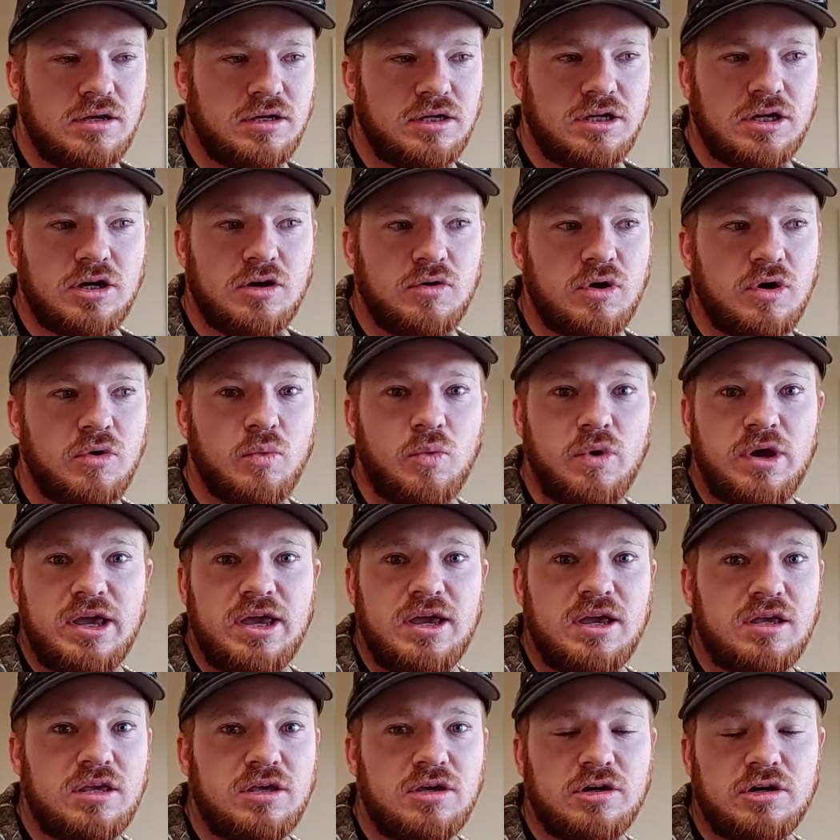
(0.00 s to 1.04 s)
You know, a
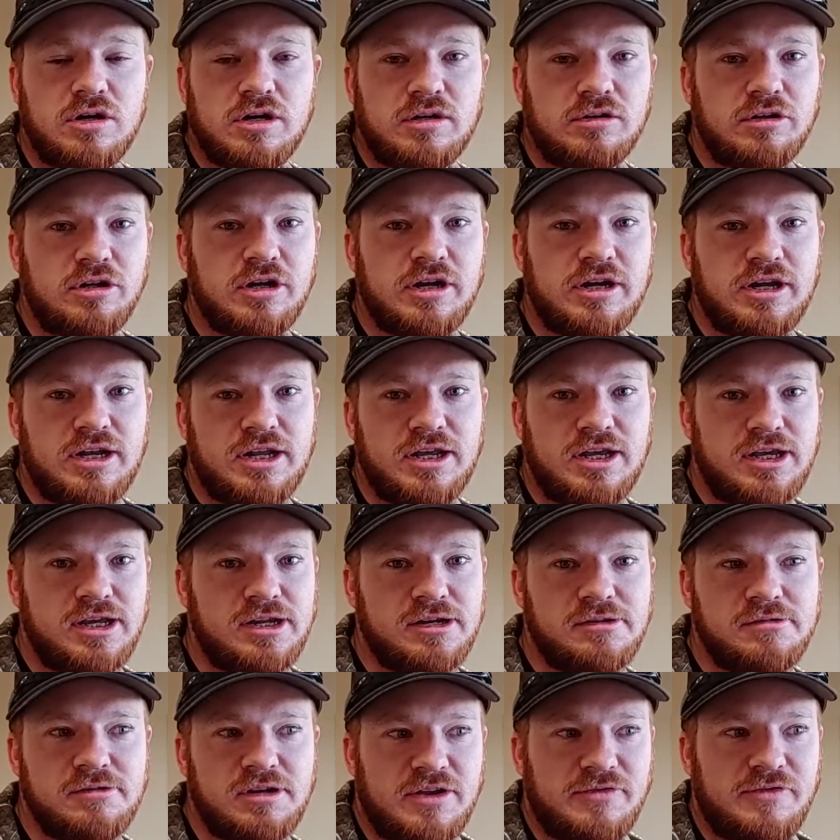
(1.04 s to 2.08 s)
week you're looking
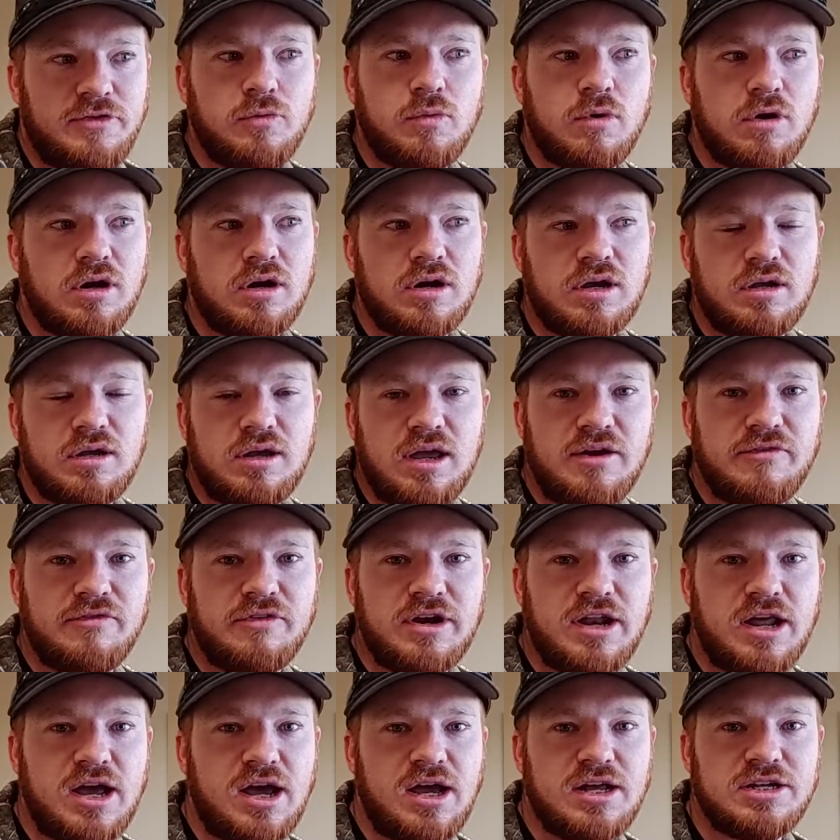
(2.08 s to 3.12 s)
at, if you work
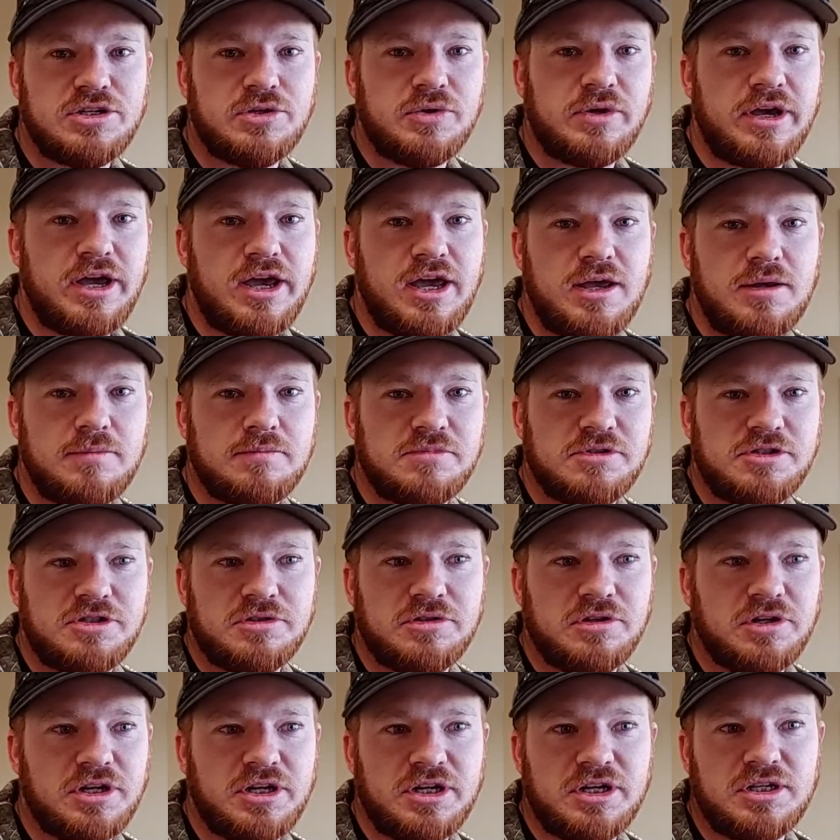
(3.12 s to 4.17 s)
every night, 2 games,
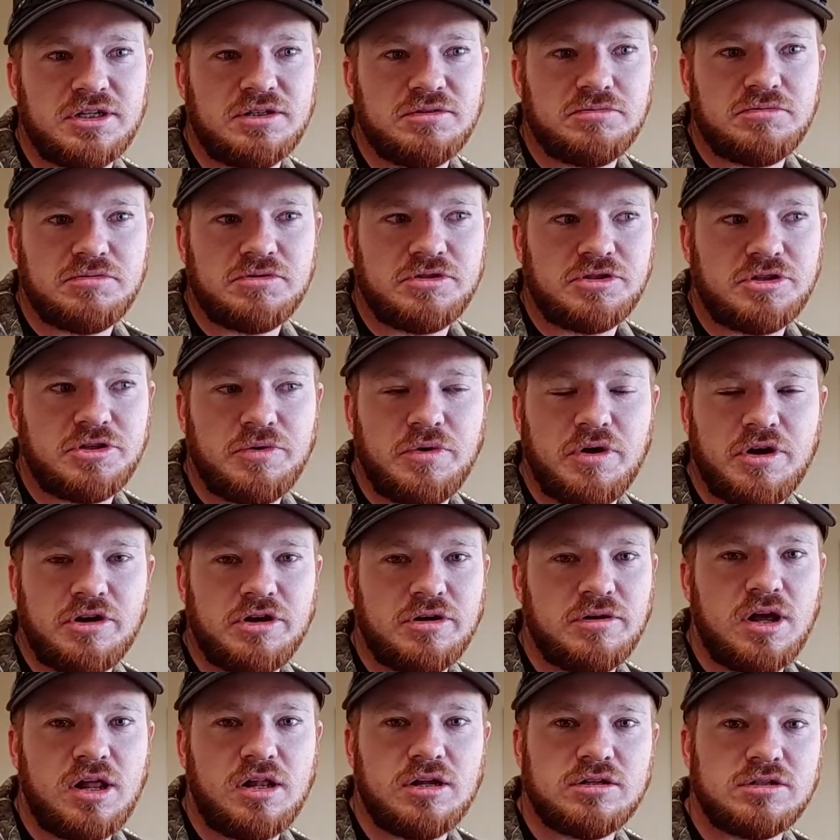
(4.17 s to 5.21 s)
you're looking at
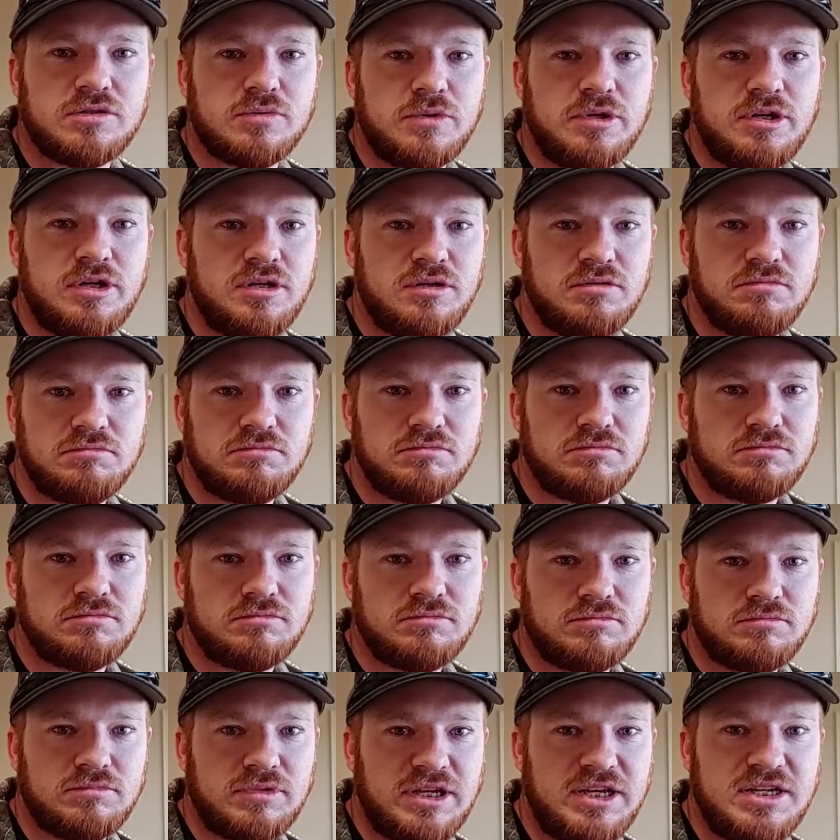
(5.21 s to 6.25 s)
$200 a week.
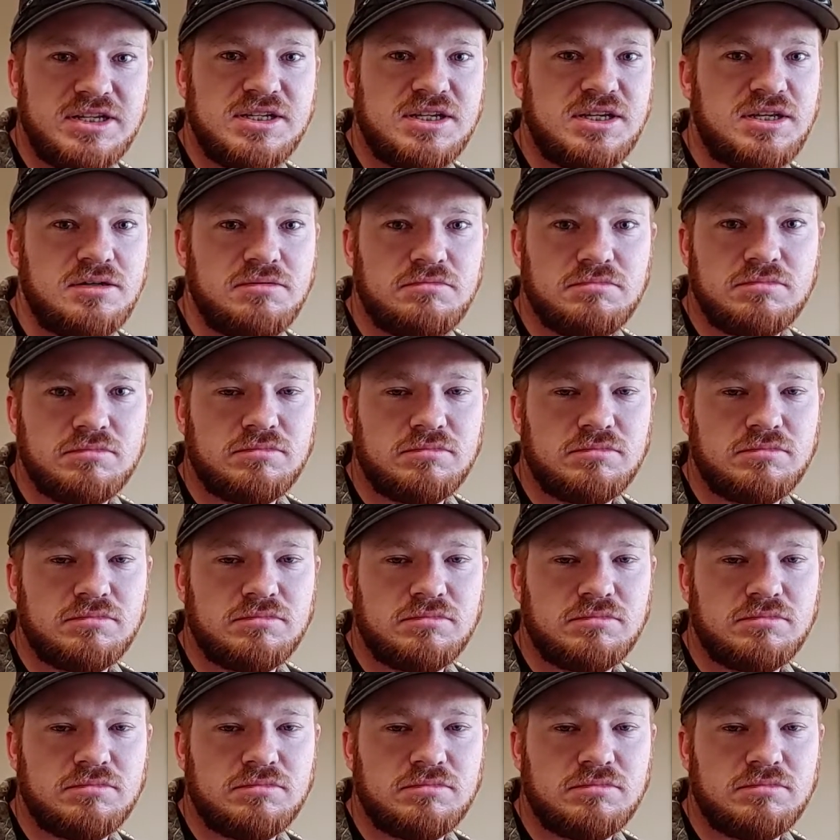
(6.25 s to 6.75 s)
Easy.